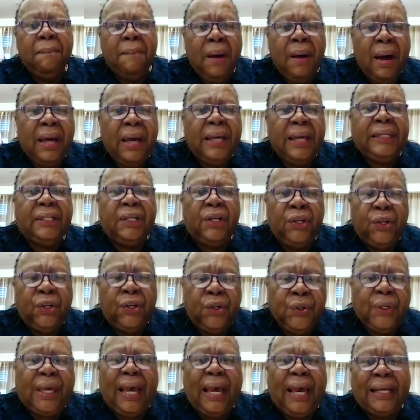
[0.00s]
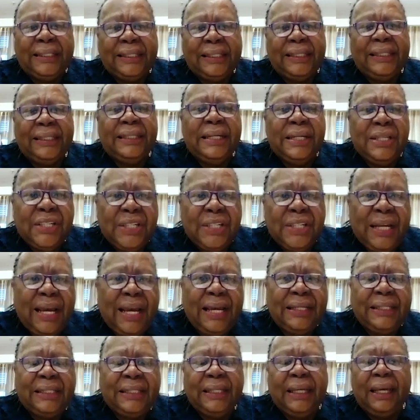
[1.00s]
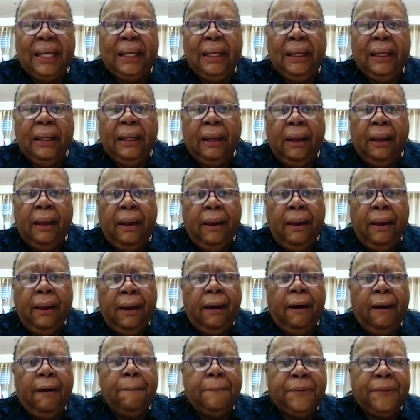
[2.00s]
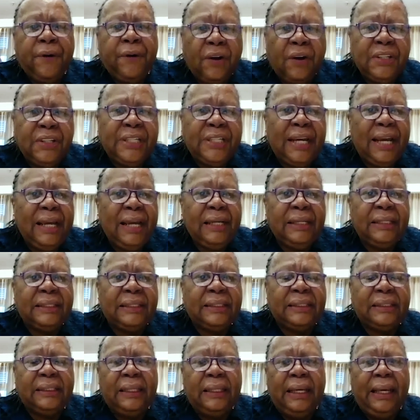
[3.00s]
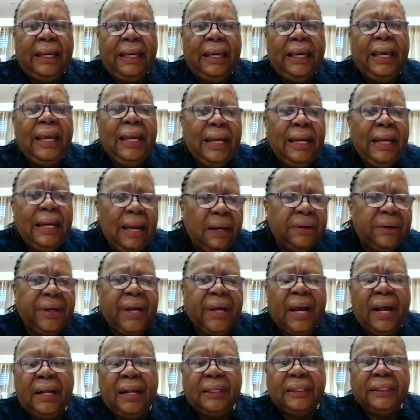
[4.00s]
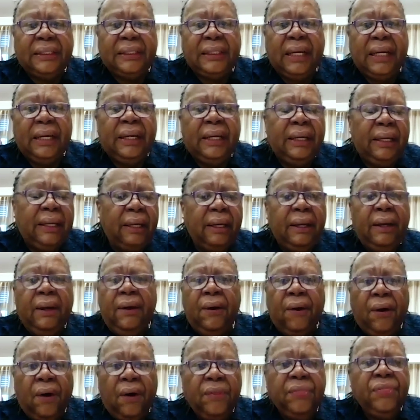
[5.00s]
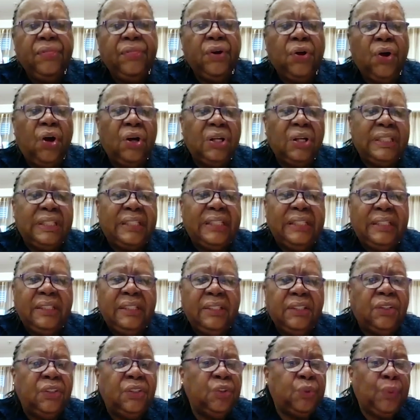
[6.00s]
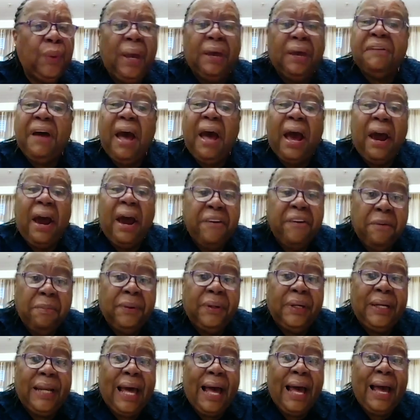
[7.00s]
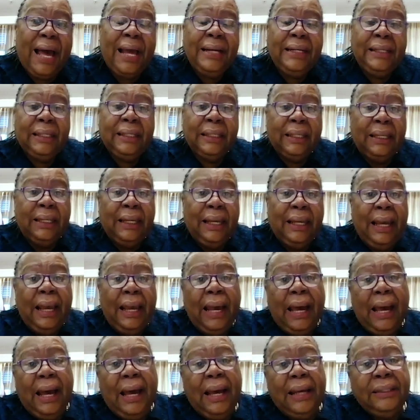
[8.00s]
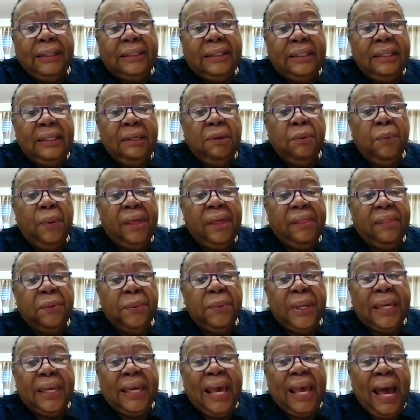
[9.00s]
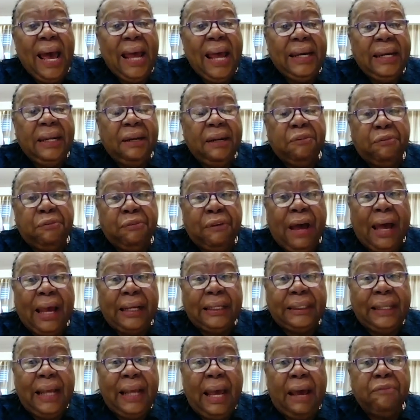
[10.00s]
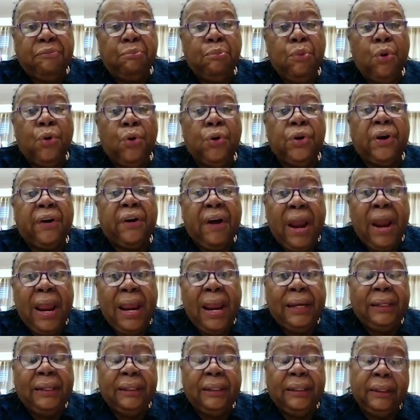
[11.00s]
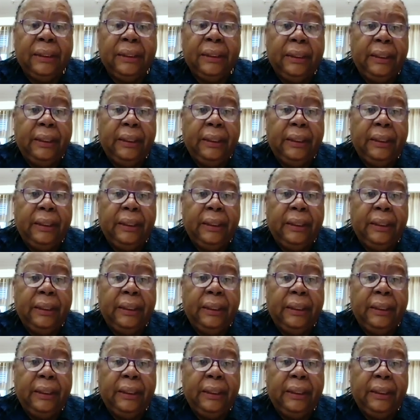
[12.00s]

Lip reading: might look at initiating projects in agriculture on the continent, because we have arable land, and see whether we can, in fact, have more grain